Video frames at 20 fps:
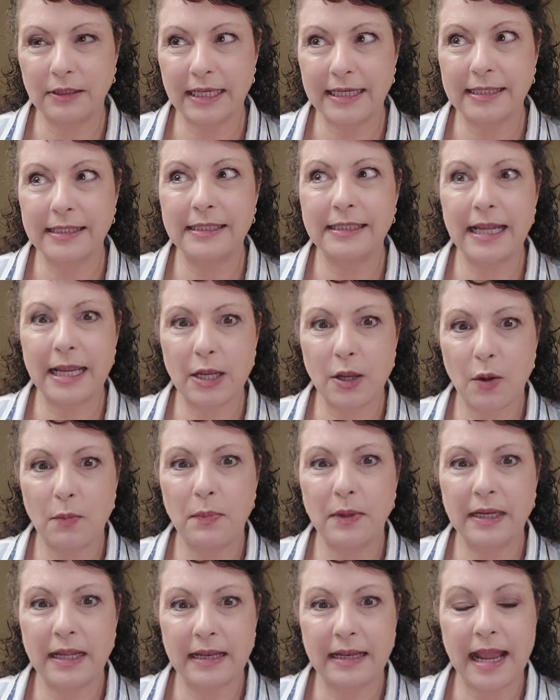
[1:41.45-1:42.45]
like stay
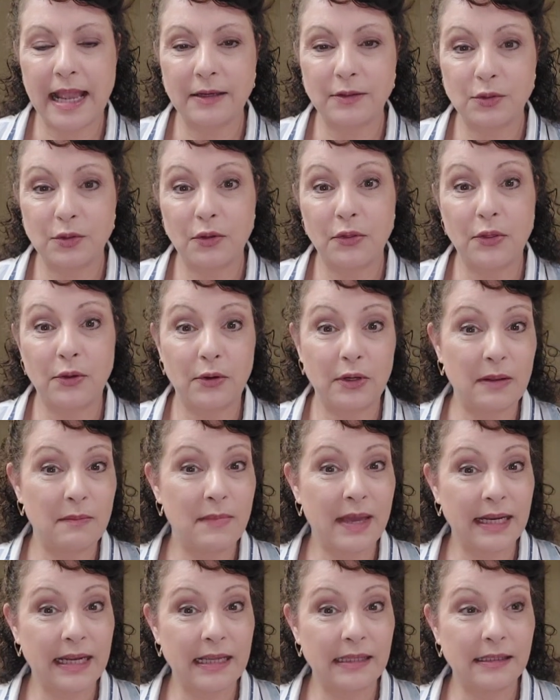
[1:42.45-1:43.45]
open an extra 30
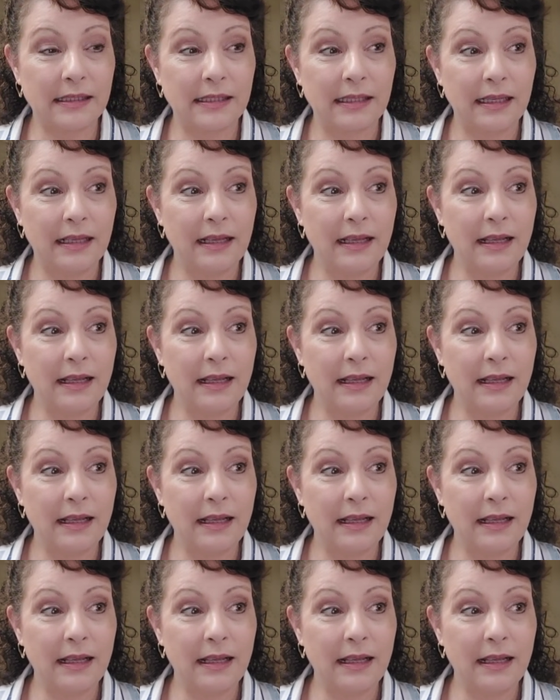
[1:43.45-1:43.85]
minutes